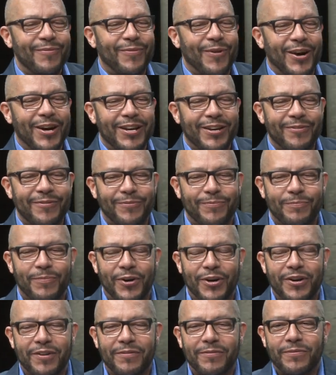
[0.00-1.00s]
part of
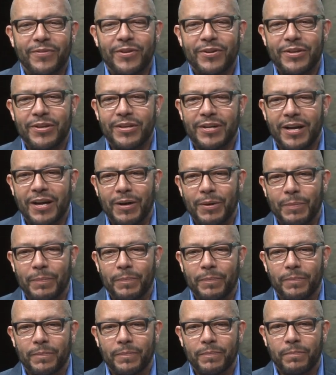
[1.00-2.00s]
part of the um,
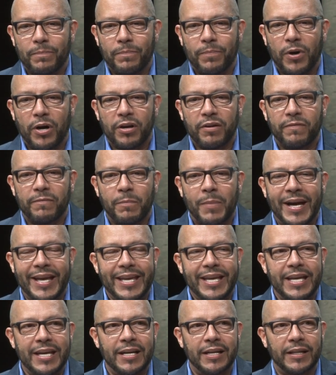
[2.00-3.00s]
part of my
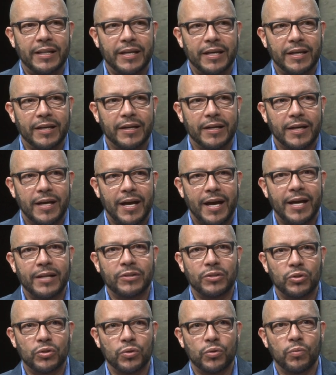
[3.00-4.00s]
healing had
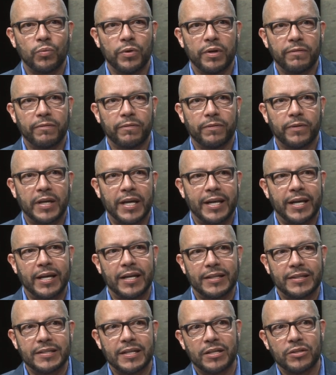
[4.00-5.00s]
to do with getting
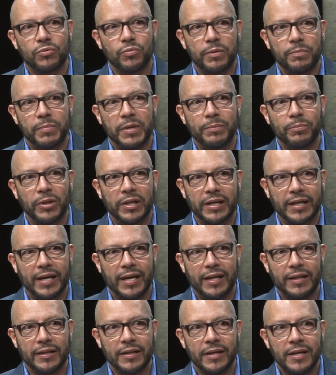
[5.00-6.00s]
in touch with people
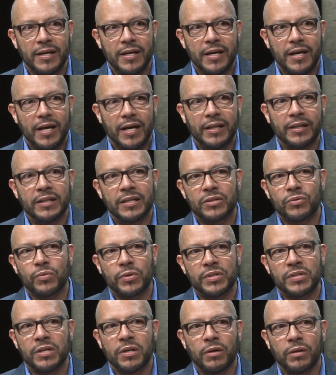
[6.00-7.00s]
again. Yeah. And this
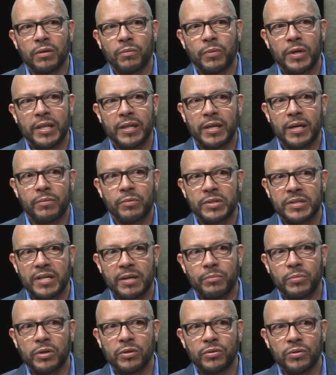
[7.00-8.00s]
was the only way that I was
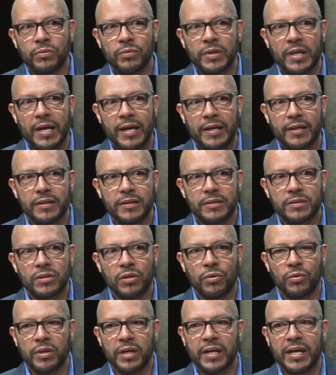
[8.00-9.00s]
able to do that. So
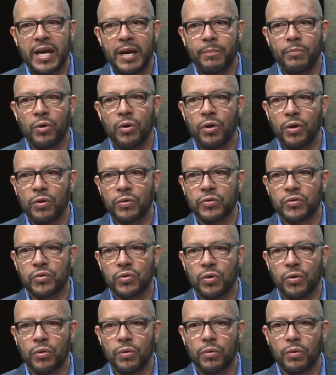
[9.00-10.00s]
mm-hmm. the camera
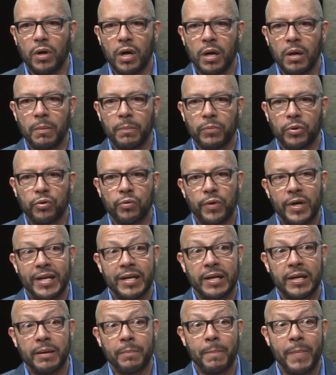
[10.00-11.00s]
also um,
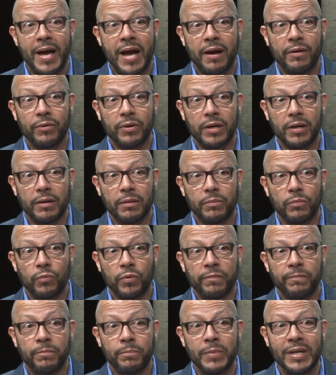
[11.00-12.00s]
created a barrier
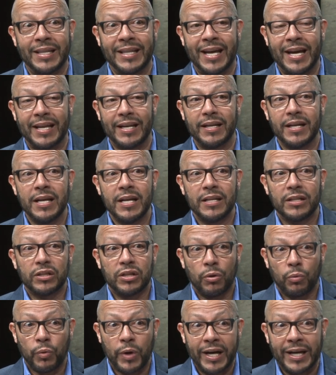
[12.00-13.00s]
with me not
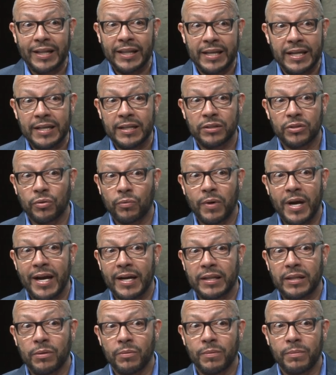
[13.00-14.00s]
directly
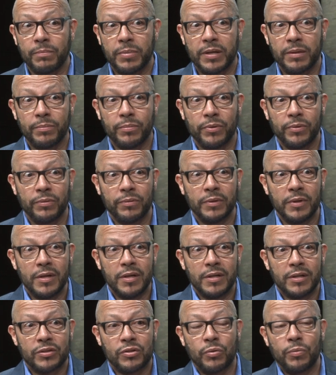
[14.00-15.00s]
interacting with people.
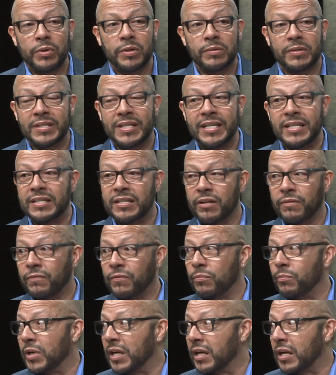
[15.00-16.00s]
Mm. So oh. it was easier
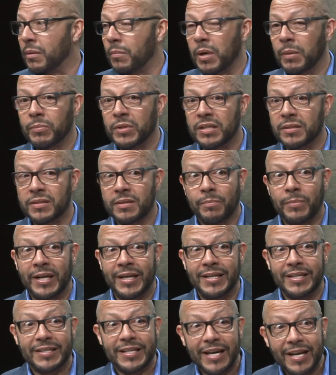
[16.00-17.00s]
for me to come up to somebody
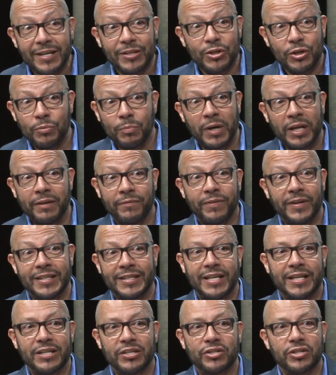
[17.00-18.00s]
and say, hey, do you mind if I
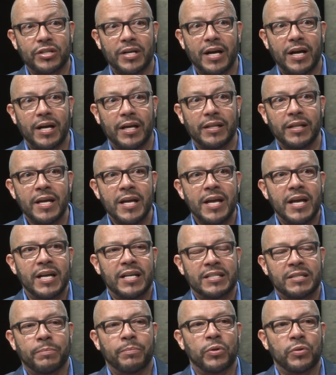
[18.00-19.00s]
take a yeah, shot?
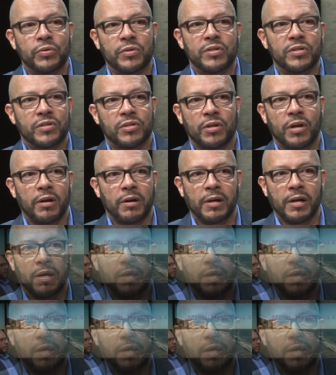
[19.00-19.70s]
As opposed to starting a